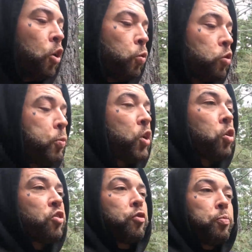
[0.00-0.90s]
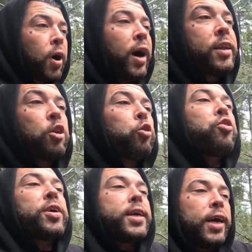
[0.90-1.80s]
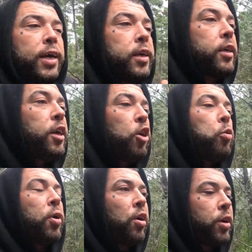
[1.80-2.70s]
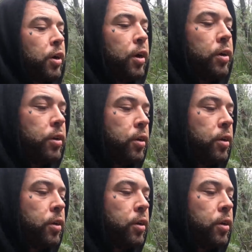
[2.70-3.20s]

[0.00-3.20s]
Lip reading: was because of Martin Luther King in America